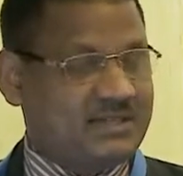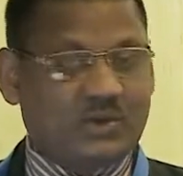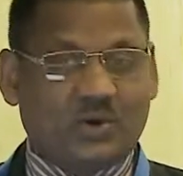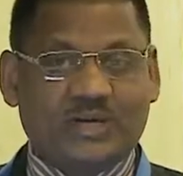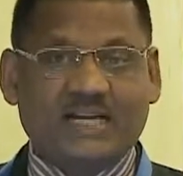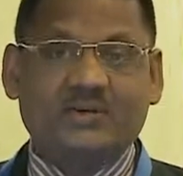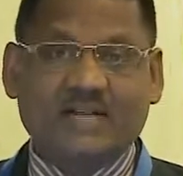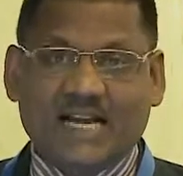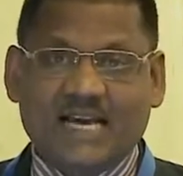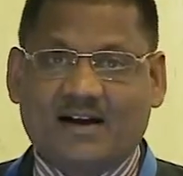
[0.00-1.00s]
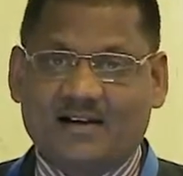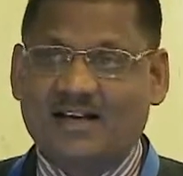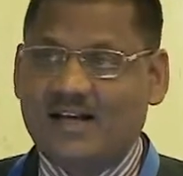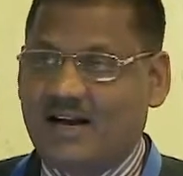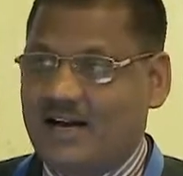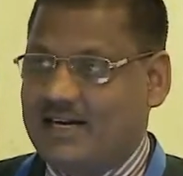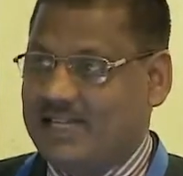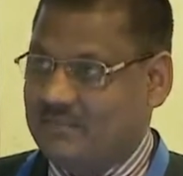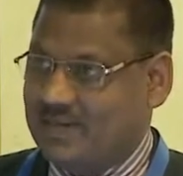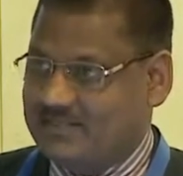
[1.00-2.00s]
You don't need to rely on
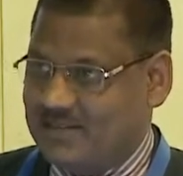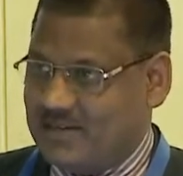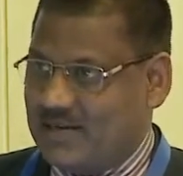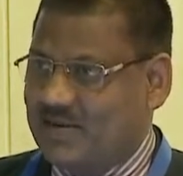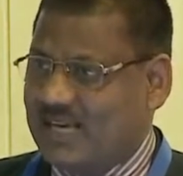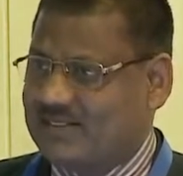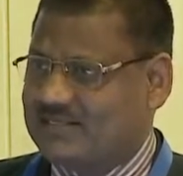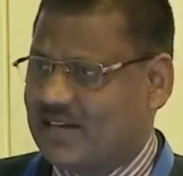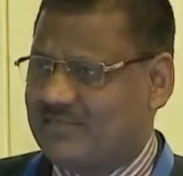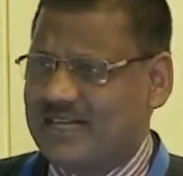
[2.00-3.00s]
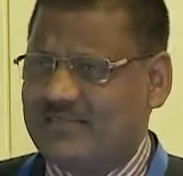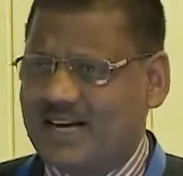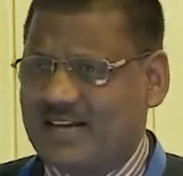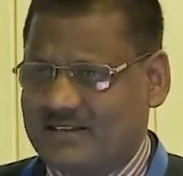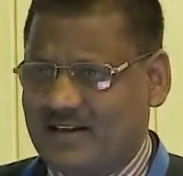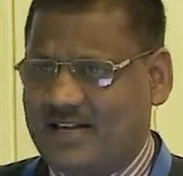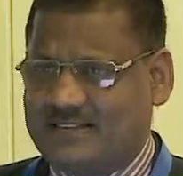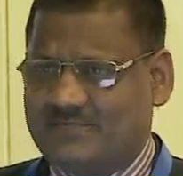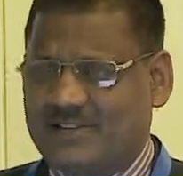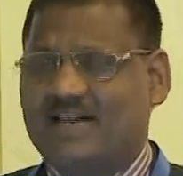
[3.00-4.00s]
DMS. Nowadays it's all very well
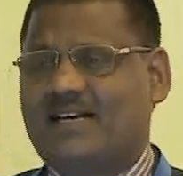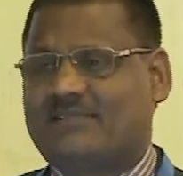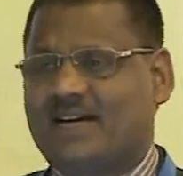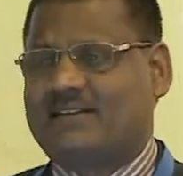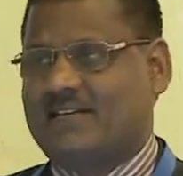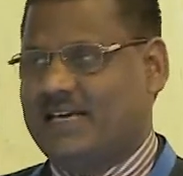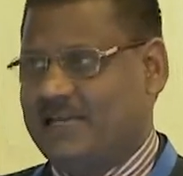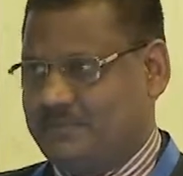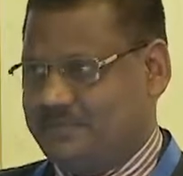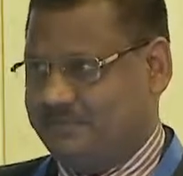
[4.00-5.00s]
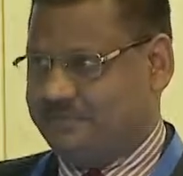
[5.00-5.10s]
acknowledged, a fact again.